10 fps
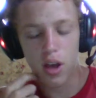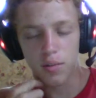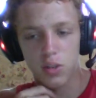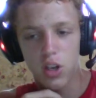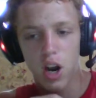
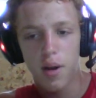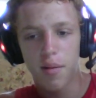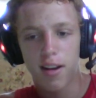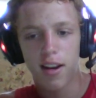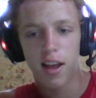Sorry
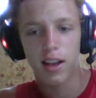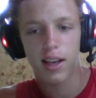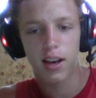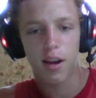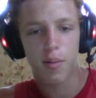if I
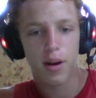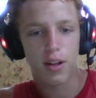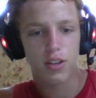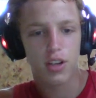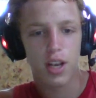cannot
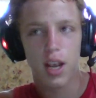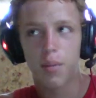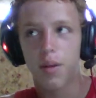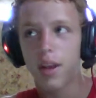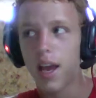pronounce your
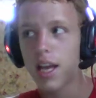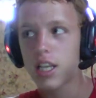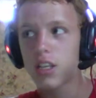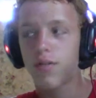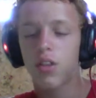name.
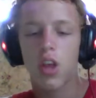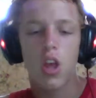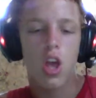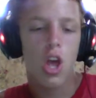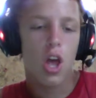Yes.
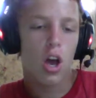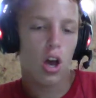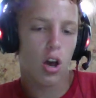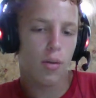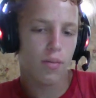
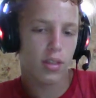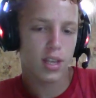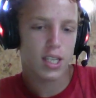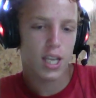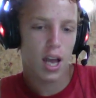
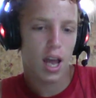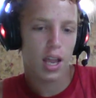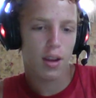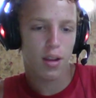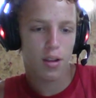This
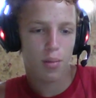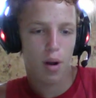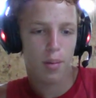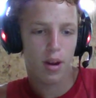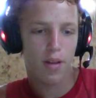guy, you
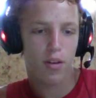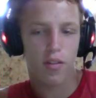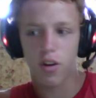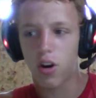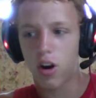probably never
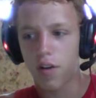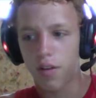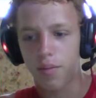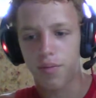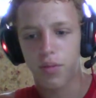even heard of
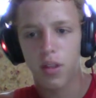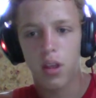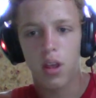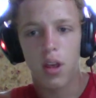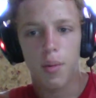him.
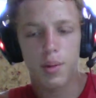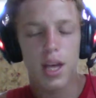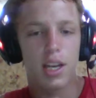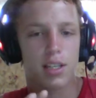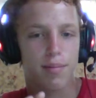But
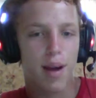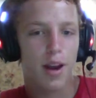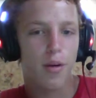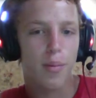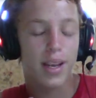that doesn't
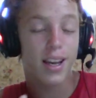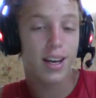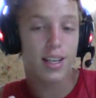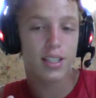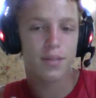matter
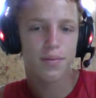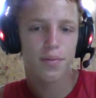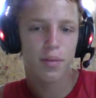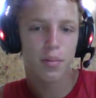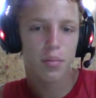because
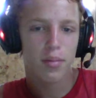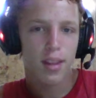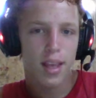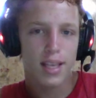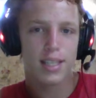
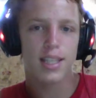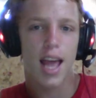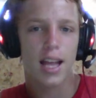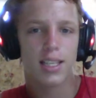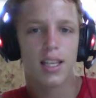his
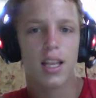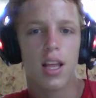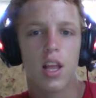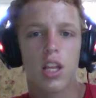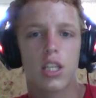stats
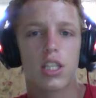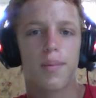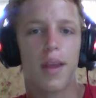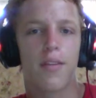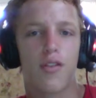
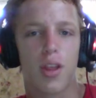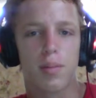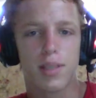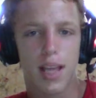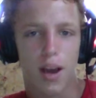speak for
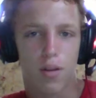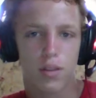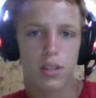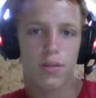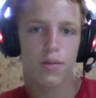
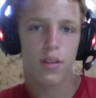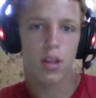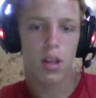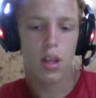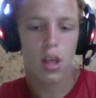themselves.
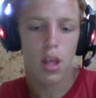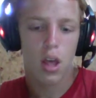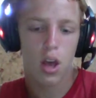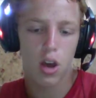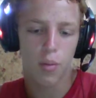
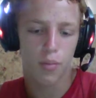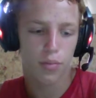Paul